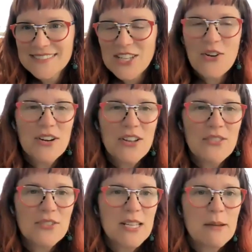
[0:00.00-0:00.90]
So another
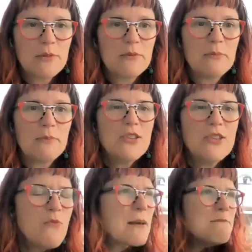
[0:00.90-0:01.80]
example would be, you
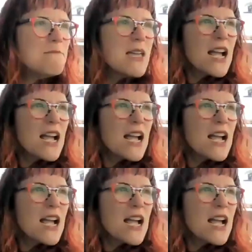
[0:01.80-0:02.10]
want to make a